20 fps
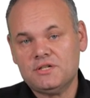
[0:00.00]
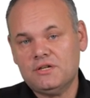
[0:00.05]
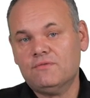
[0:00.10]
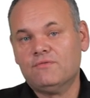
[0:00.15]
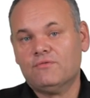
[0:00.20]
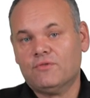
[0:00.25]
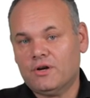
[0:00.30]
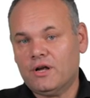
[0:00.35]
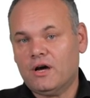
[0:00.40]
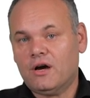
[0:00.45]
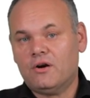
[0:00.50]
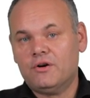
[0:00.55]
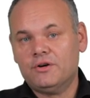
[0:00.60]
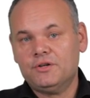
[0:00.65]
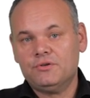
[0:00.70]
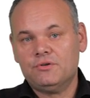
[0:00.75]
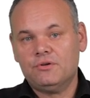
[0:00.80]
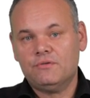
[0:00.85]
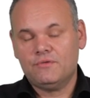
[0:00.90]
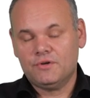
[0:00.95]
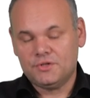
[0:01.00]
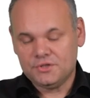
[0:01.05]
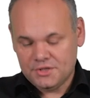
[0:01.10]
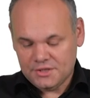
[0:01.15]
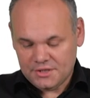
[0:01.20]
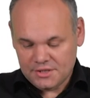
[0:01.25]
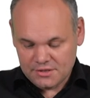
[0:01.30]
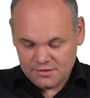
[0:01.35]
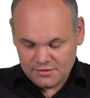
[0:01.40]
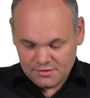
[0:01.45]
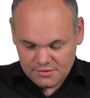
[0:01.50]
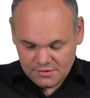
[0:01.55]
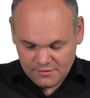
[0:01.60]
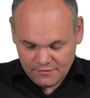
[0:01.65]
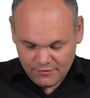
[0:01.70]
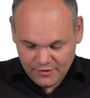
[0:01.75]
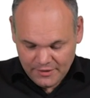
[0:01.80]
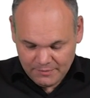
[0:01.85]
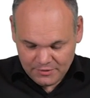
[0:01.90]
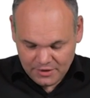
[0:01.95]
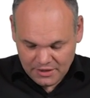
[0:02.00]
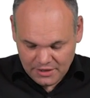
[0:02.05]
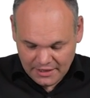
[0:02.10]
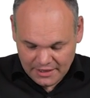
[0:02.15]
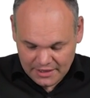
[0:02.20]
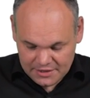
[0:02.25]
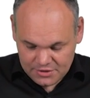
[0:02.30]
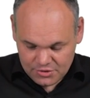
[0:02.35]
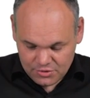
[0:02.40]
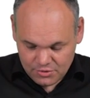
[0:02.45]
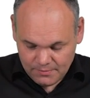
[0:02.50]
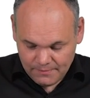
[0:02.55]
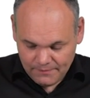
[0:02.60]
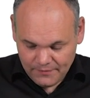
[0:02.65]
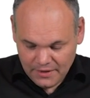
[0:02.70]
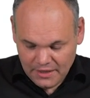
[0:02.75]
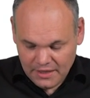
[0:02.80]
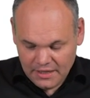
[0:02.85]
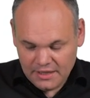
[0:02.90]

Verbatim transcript: even on our university, is flipped classroom.